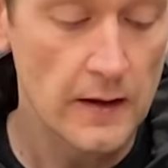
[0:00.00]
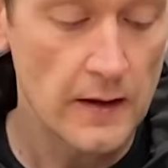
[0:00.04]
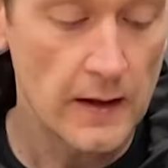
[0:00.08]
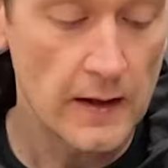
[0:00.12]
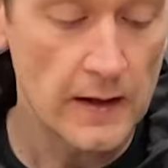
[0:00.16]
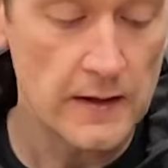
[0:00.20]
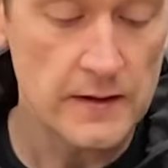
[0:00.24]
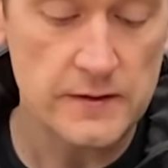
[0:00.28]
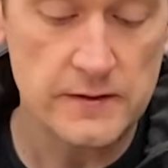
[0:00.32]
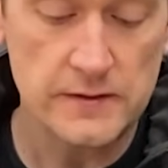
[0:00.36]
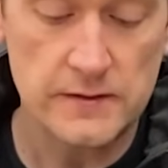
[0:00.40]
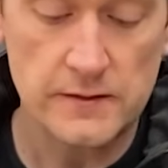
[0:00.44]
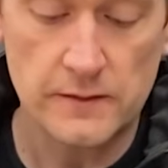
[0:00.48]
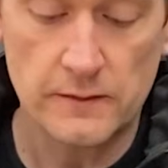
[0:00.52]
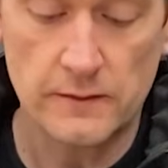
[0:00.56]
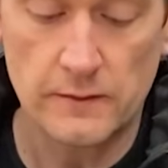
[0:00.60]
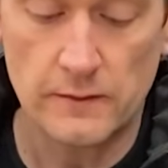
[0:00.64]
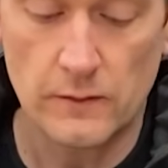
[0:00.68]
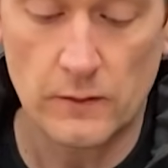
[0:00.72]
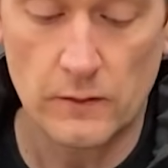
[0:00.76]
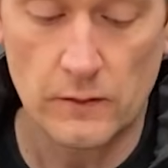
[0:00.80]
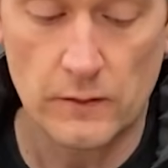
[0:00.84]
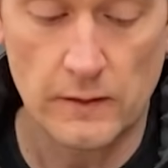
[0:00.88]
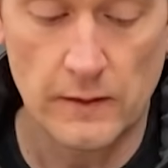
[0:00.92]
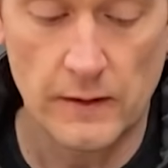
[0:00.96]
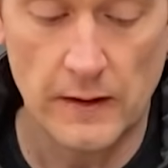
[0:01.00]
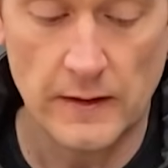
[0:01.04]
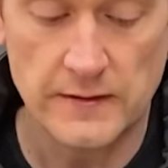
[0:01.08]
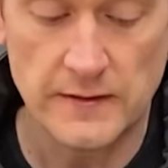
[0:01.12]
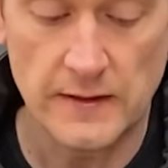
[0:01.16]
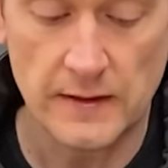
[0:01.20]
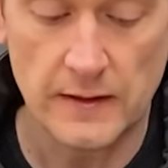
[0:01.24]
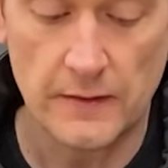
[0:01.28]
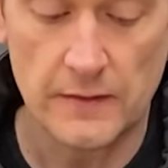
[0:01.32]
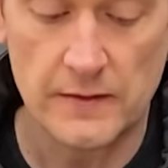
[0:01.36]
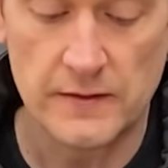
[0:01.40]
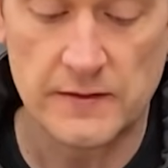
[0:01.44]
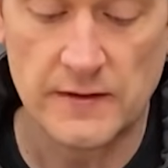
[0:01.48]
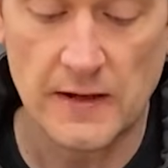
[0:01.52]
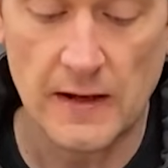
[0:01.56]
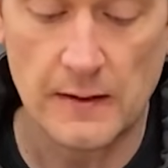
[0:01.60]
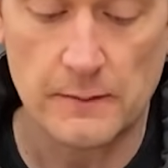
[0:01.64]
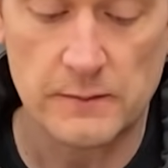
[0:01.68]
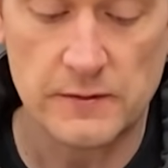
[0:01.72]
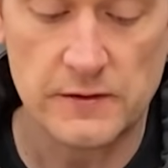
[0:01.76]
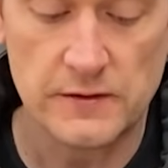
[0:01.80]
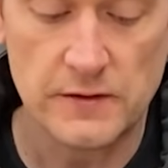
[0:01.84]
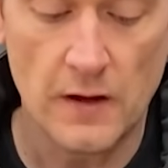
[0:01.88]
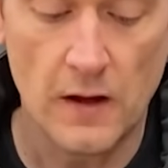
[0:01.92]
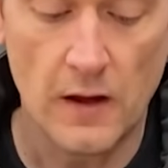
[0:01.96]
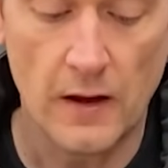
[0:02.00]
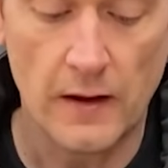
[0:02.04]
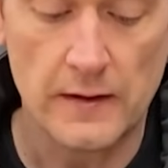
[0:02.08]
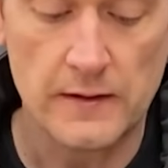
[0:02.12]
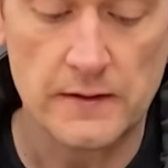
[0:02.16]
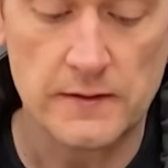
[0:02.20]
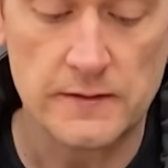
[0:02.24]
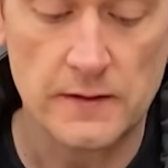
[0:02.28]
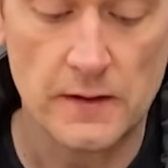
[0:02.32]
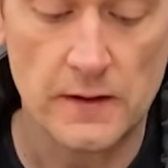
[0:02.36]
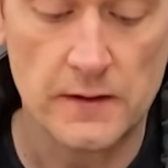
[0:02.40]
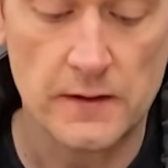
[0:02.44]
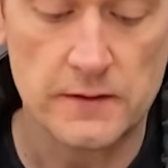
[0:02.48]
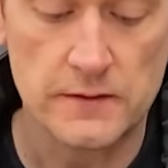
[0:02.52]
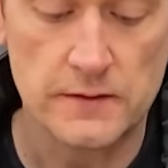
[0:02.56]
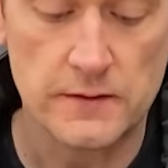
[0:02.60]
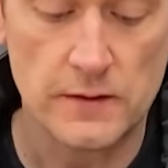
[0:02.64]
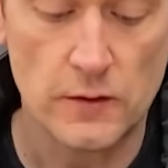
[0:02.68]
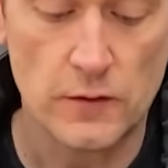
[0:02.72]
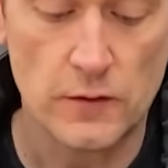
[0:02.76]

is exactly the same size as the